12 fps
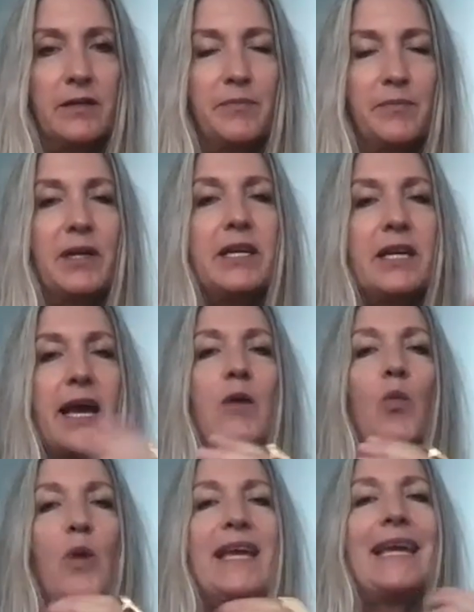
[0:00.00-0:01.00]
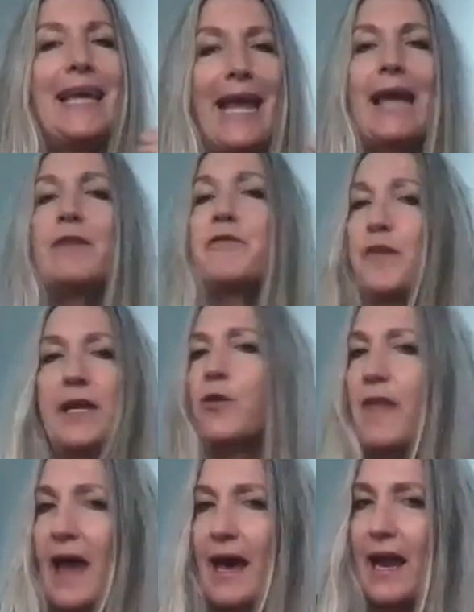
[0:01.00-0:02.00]
but yet we can't figure
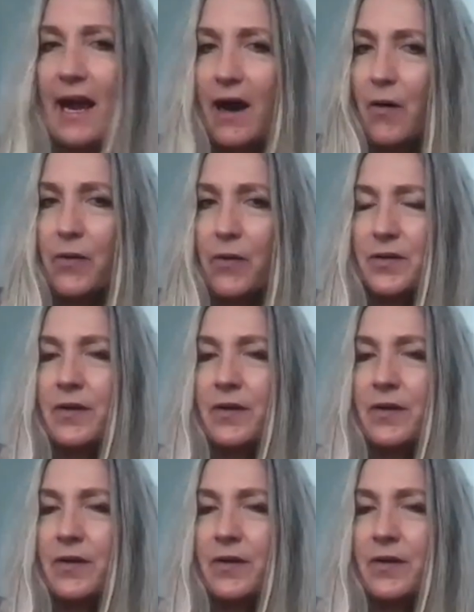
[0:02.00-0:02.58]
that out?